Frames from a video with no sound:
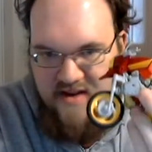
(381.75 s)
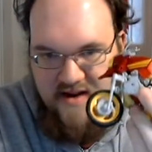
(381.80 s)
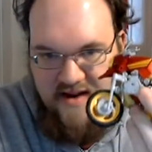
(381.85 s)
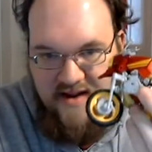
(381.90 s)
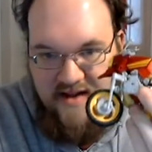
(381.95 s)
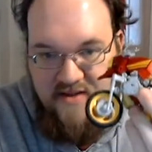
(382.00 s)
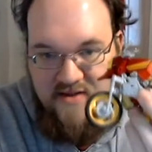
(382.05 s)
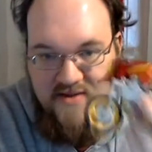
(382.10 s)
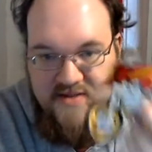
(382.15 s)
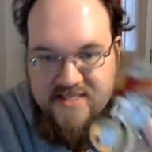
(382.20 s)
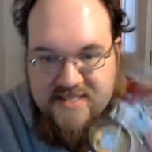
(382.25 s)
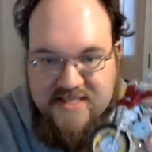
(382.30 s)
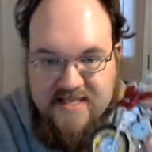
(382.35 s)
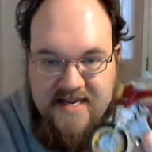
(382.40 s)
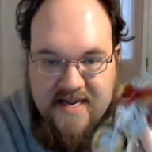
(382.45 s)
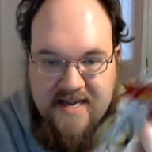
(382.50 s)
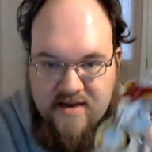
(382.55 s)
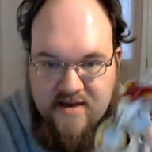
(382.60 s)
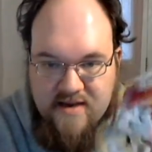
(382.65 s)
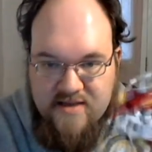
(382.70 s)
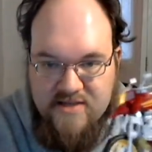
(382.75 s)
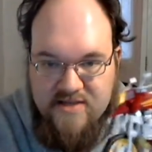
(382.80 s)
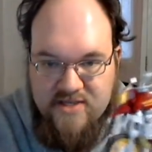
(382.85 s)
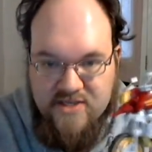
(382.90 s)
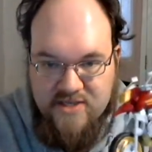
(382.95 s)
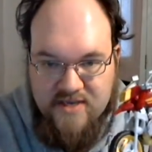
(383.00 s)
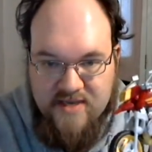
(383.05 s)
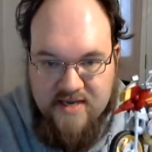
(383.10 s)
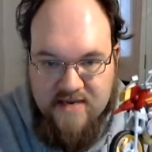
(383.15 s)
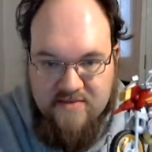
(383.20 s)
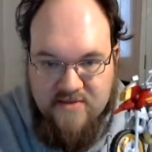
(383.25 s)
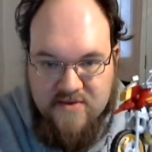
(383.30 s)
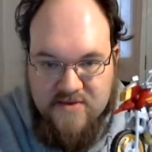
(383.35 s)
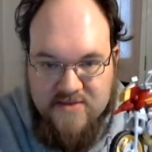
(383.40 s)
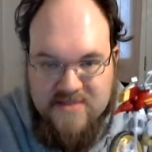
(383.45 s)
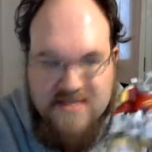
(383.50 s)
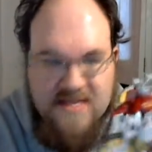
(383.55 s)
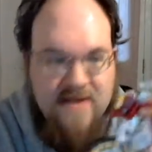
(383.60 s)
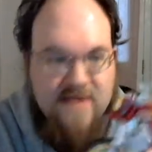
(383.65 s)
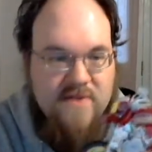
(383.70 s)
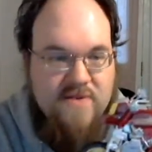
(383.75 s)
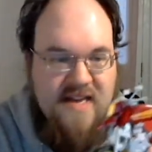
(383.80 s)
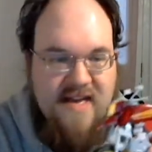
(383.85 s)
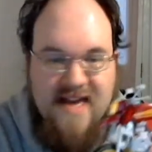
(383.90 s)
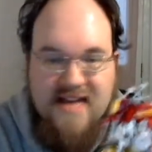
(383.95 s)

He looks like a Junkion motorcycle.